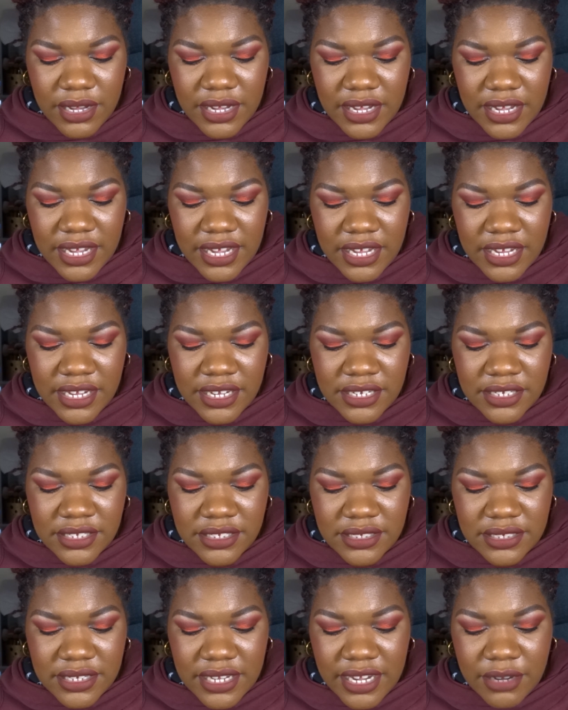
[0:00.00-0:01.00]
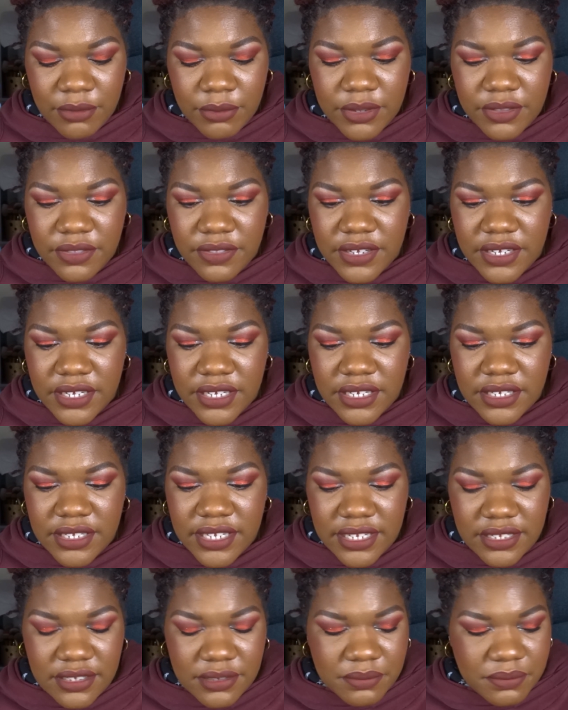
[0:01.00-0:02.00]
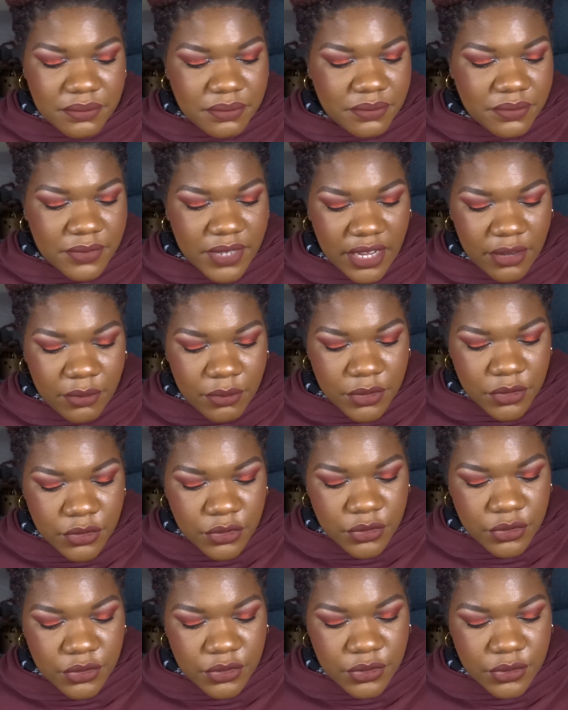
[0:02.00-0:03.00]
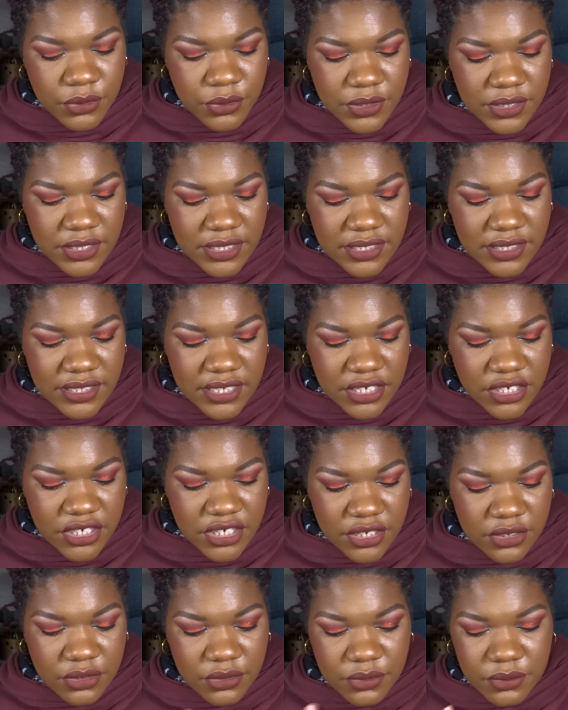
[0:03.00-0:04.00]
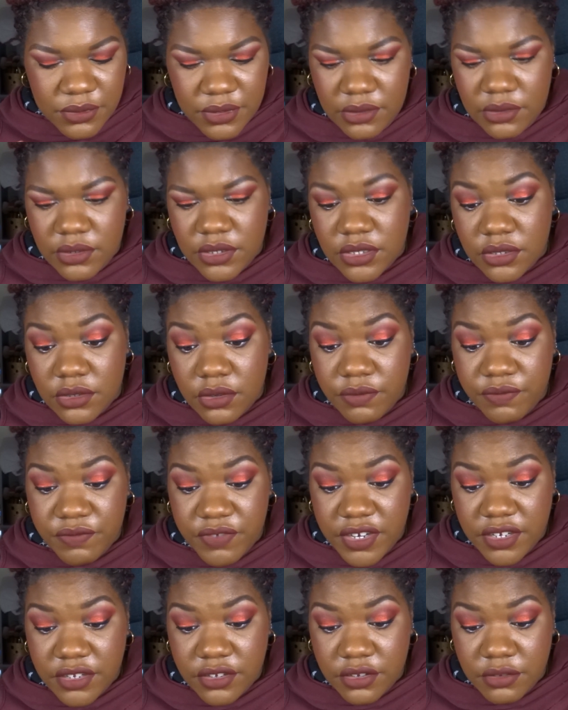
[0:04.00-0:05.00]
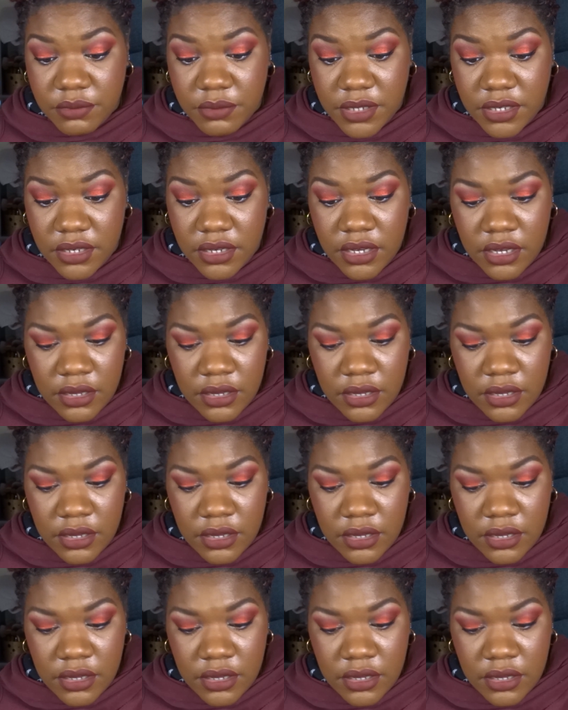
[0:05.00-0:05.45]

and I was thinking that I want to use this eyeshadow. It looks so faint on me.